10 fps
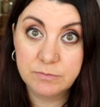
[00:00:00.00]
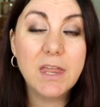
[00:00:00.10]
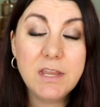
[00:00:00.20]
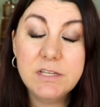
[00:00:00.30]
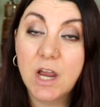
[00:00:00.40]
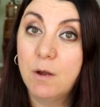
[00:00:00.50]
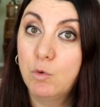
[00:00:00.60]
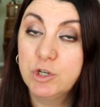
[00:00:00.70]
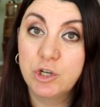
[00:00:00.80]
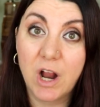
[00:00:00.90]
Anytime
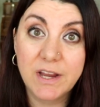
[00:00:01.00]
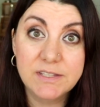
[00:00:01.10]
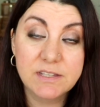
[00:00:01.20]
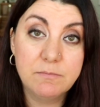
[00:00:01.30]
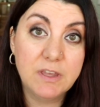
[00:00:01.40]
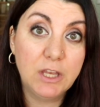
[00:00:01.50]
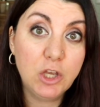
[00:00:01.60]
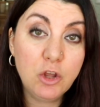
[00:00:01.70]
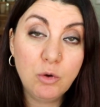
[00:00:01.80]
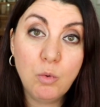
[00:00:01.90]
we're trying something
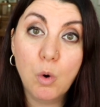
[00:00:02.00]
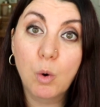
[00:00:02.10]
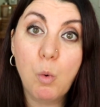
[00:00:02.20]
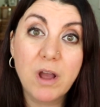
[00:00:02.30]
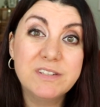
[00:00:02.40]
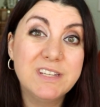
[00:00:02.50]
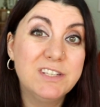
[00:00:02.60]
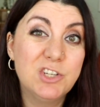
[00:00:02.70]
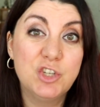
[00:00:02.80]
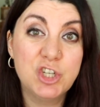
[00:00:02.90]
new or
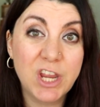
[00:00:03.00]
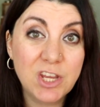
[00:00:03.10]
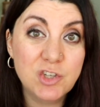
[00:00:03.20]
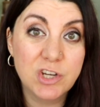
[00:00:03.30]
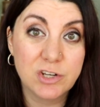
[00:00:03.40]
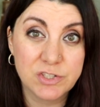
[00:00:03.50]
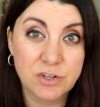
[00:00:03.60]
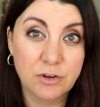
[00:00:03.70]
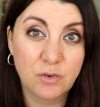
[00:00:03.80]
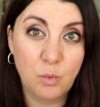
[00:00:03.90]
wanting to change in a
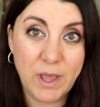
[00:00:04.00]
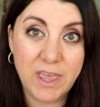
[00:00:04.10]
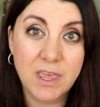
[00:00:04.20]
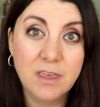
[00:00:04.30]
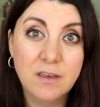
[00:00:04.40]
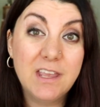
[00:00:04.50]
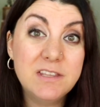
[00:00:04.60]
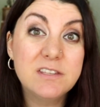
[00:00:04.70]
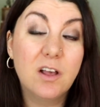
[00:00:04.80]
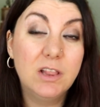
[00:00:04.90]
certain way,
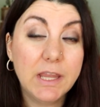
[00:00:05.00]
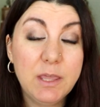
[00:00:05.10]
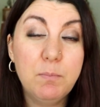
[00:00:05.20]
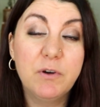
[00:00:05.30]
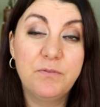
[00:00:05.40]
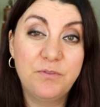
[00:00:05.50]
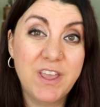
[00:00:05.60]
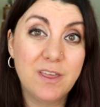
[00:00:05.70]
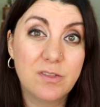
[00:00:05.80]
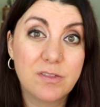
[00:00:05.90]
it's a leap of
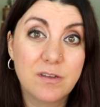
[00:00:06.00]
faith.